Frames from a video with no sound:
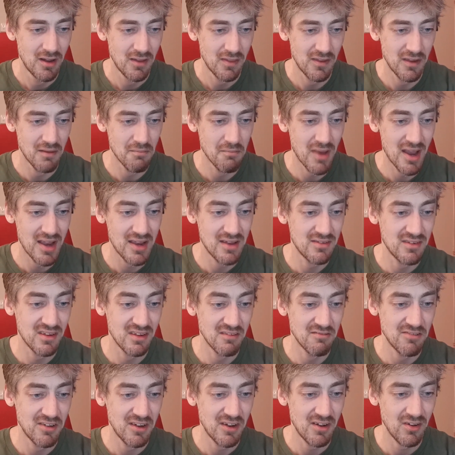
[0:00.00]
The
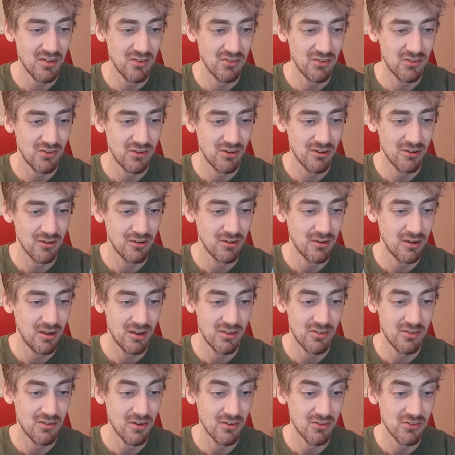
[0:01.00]
amazing feels.
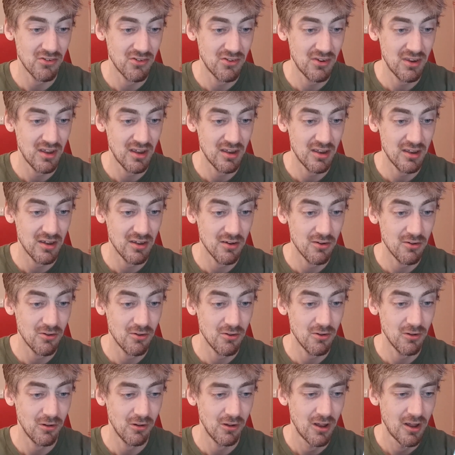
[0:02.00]
It's not sticky at
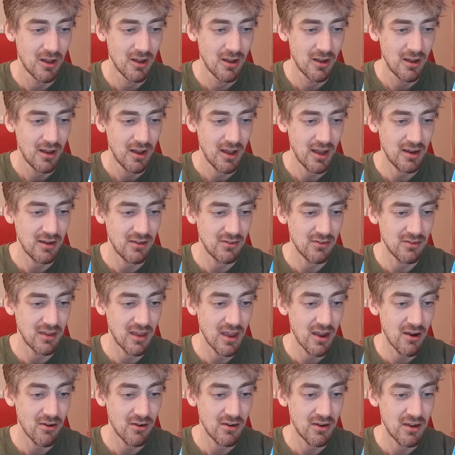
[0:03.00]
all, and it's
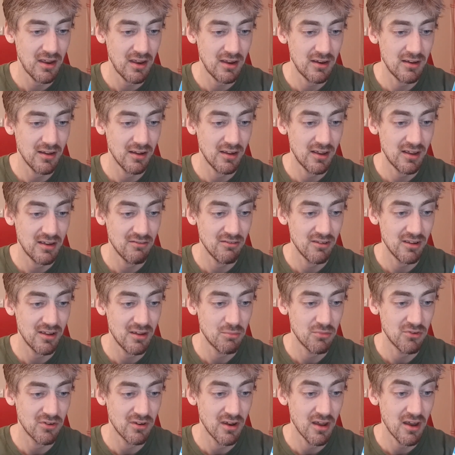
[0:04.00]
guaranteed to leave
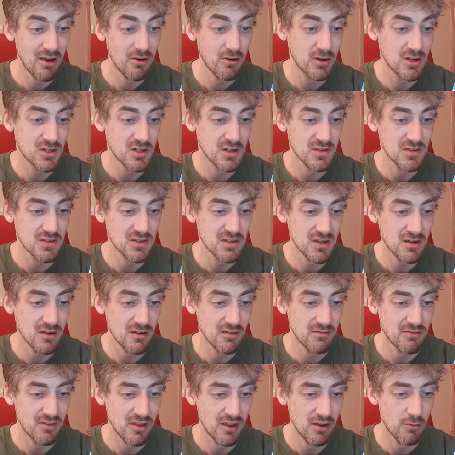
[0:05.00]
lips nourished and soft.